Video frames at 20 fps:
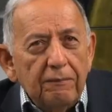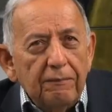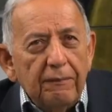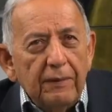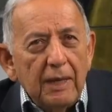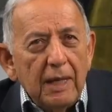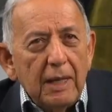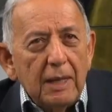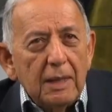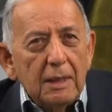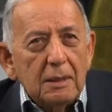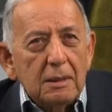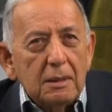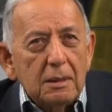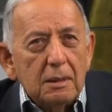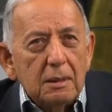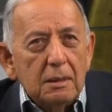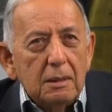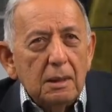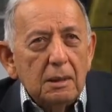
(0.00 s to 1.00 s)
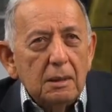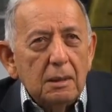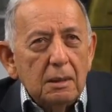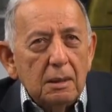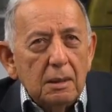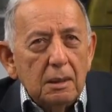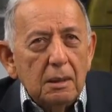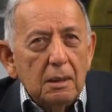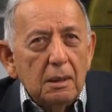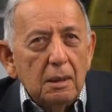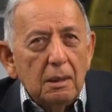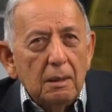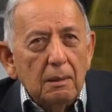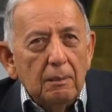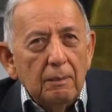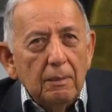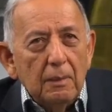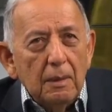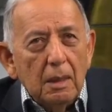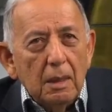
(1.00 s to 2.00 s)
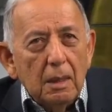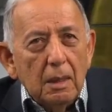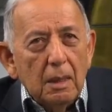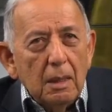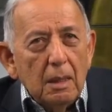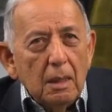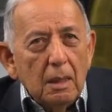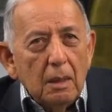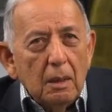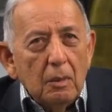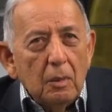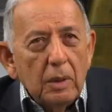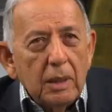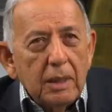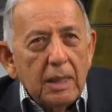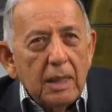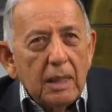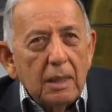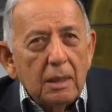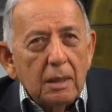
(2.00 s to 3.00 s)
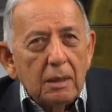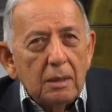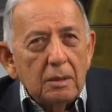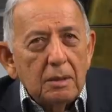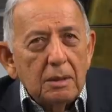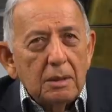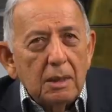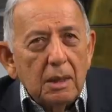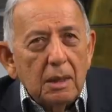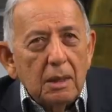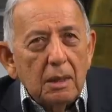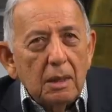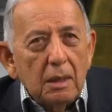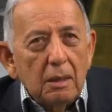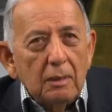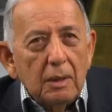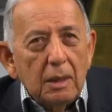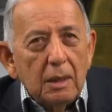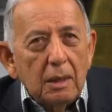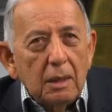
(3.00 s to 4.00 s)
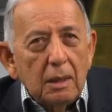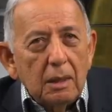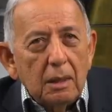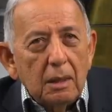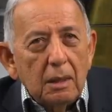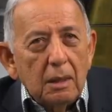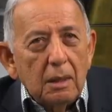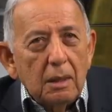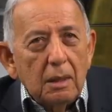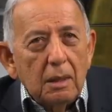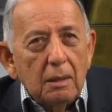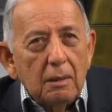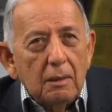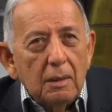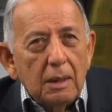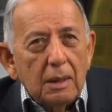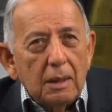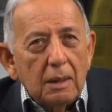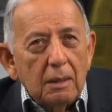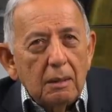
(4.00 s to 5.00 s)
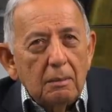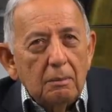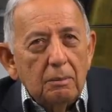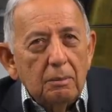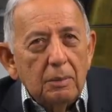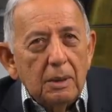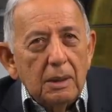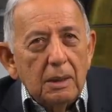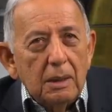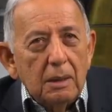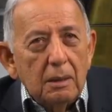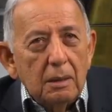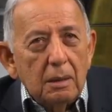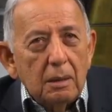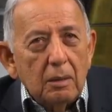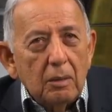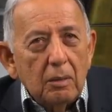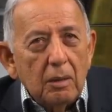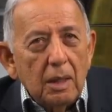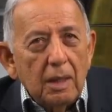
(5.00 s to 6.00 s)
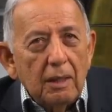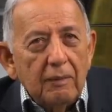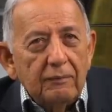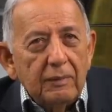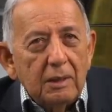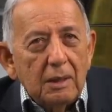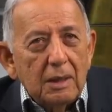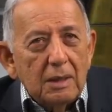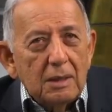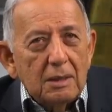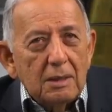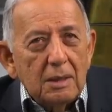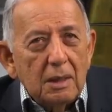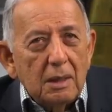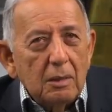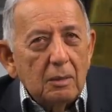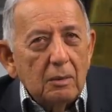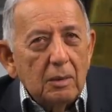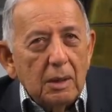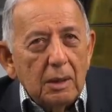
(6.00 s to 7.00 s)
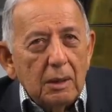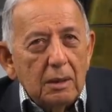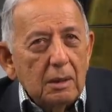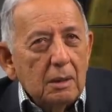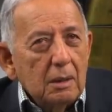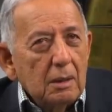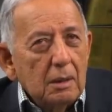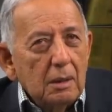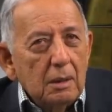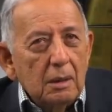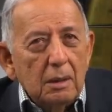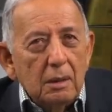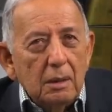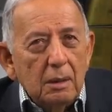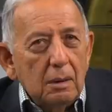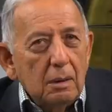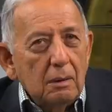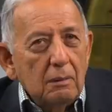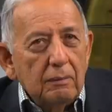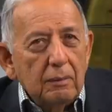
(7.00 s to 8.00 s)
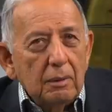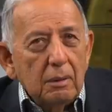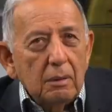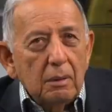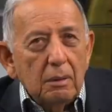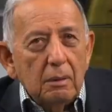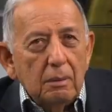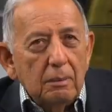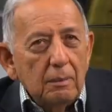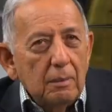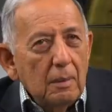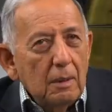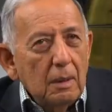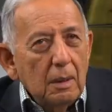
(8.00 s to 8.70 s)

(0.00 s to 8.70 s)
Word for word: fast that the uh, we can't understand how they they can be in the craft and accelerate uh, over